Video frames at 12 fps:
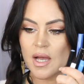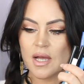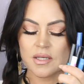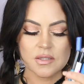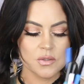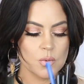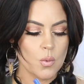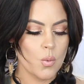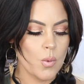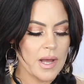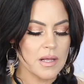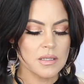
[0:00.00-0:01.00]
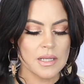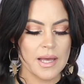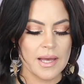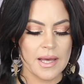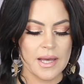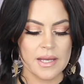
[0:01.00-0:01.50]
as well
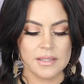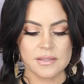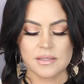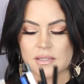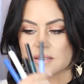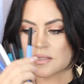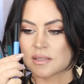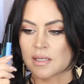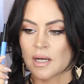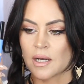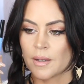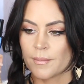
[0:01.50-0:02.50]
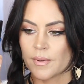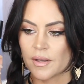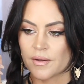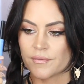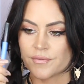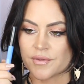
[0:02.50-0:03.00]
as some
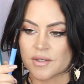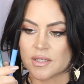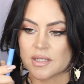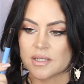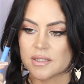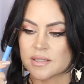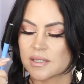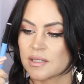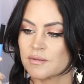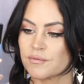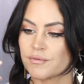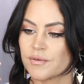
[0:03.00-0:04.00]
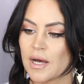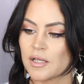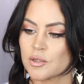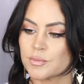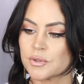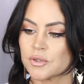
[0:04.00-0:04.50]
of these
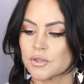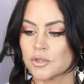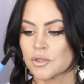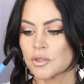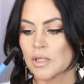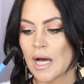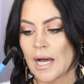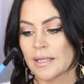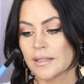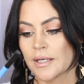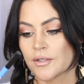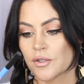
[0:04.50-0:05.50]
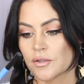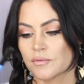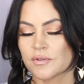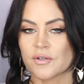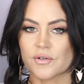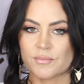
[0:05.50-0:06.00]
Infallible eyeliner.
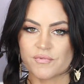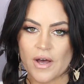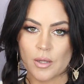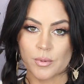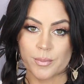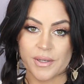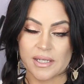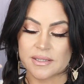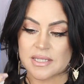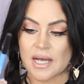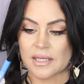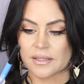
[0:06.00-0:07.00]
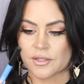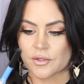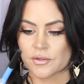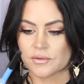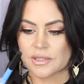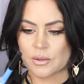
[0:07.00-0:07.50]
They're Infallible Paints
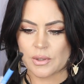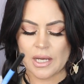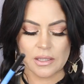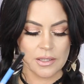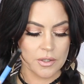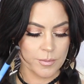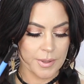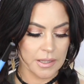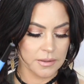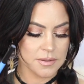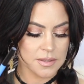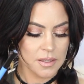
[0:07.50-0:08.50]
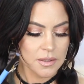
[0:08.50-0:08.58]
eyeliner, liquid eyeliner pens.